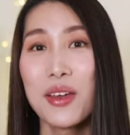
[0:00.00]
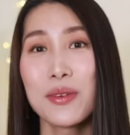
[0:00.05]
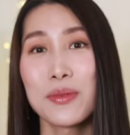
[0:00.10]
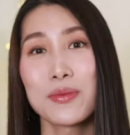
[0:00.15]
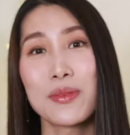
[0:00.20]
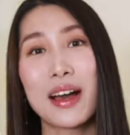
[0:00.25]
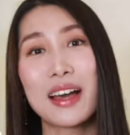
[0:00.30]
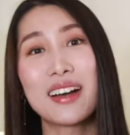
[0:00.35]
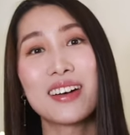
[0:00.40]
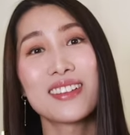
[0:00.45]

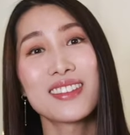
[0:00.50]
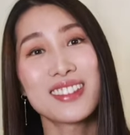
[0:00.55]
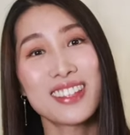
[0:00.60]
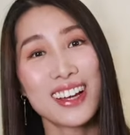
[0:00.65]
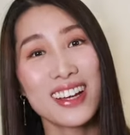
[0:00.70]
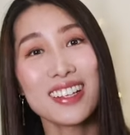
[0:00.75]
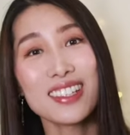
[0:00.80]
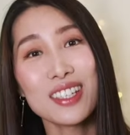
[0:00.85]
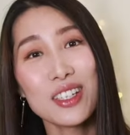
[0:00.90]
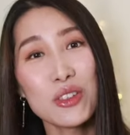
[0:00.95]
while
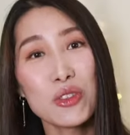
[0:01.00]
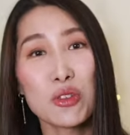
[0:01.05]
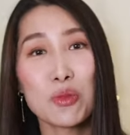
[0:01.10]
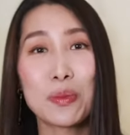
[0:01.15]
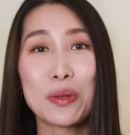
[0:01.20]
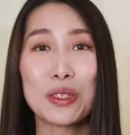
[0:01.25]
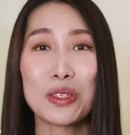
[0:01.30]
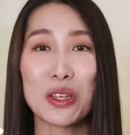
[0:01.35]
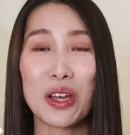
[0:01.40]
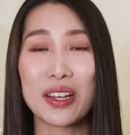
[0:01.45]
Dyson
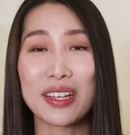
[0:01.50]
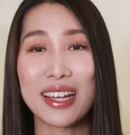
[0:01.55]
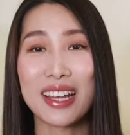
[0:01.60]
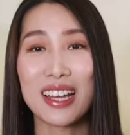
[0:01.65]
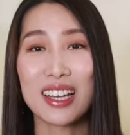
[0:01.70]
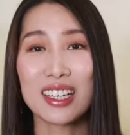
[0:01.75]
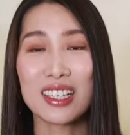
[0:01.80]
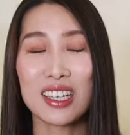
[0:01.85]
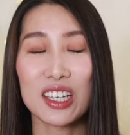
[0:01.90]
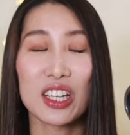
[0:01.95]

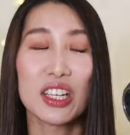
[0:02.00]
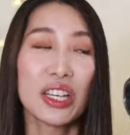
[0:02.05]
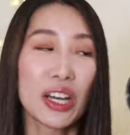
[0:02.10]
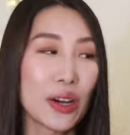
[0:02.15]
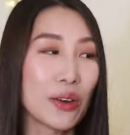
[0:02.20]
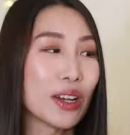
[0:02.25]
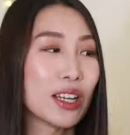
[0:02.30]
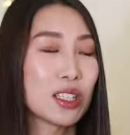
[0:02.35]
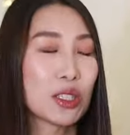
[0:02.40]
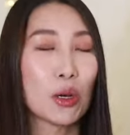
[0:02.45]
Supersonic, you
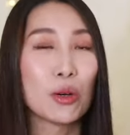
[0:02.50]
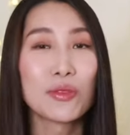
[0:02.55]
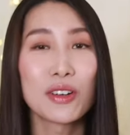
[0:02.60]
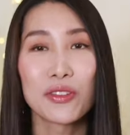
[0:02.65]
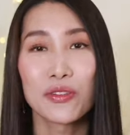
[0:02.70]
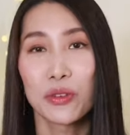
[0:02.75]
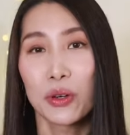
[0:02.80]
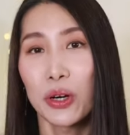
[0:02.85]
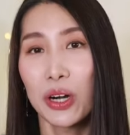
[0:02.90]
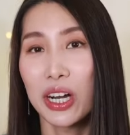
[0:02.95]
know, it's over
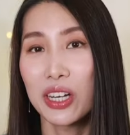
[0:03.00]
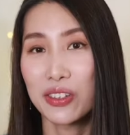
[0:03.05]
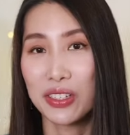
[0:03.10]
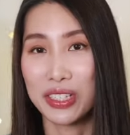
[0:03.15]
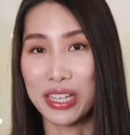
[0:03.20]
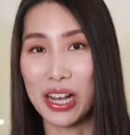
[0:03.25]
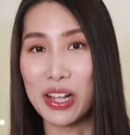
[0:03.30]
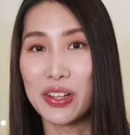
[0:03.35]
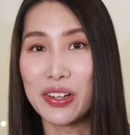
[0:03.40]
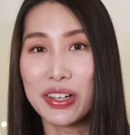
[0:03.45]

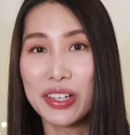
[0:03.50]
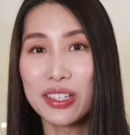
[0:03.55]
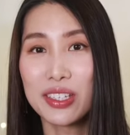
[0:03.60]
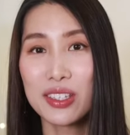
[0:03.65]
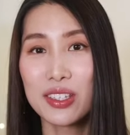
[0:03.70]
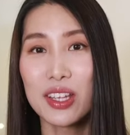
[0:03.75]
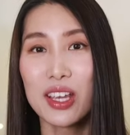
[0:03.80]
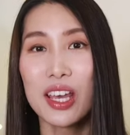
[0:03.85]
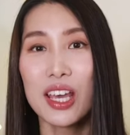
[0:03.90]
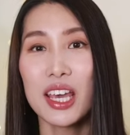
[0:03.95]

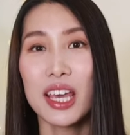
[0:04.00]
$400.